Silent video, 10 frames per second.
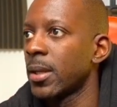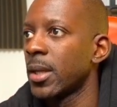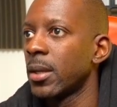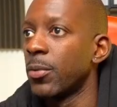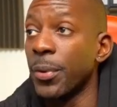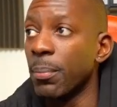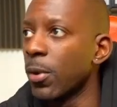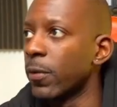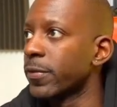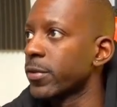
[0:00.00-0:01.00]

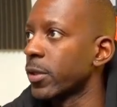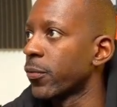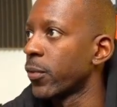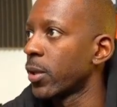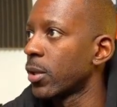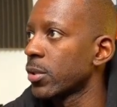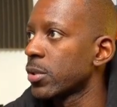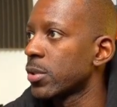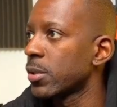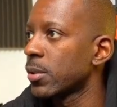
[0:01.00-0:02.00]
removed. So if we go
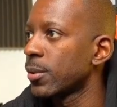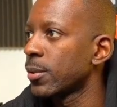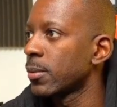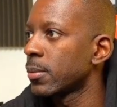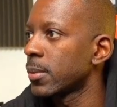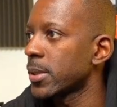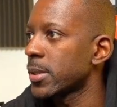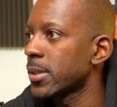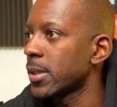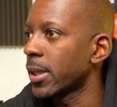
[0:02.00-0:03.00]
to, let's
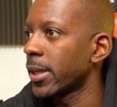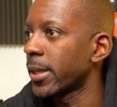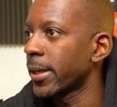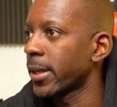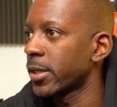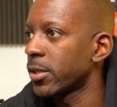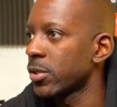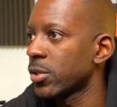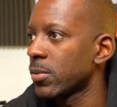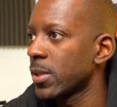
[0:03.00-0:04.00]
see, I gotta get
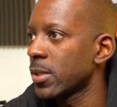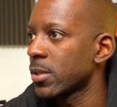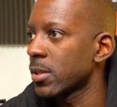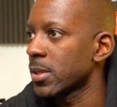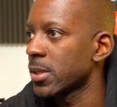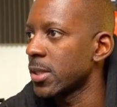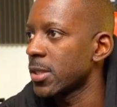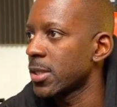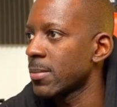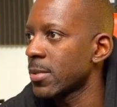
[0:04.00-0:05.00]
used to it. So
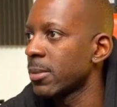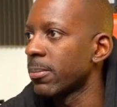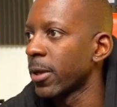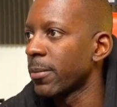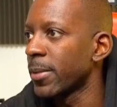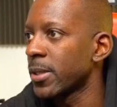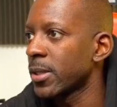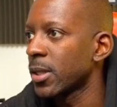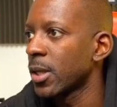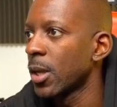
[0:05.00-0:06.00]
systems deployment,
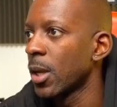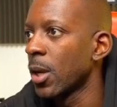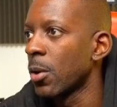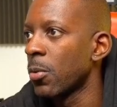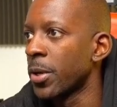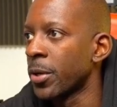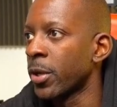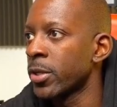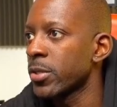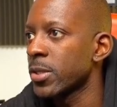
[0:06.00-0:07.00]
we're
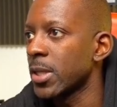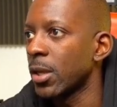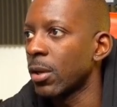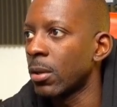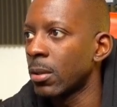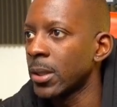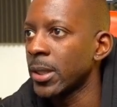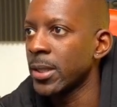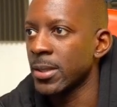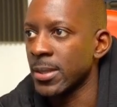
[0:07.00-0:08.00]
going to see
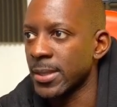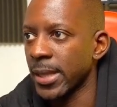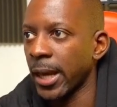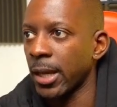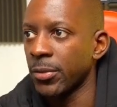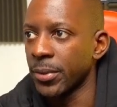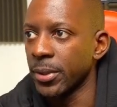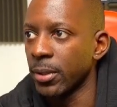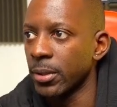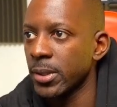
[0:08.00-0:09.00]
only the secondary
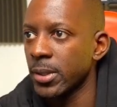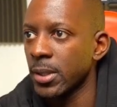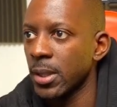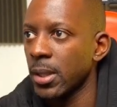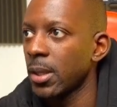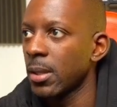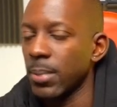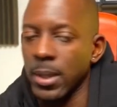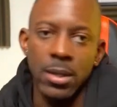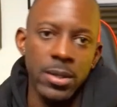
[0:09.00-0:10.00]
node
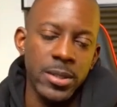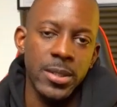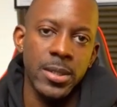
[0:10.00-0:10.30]
because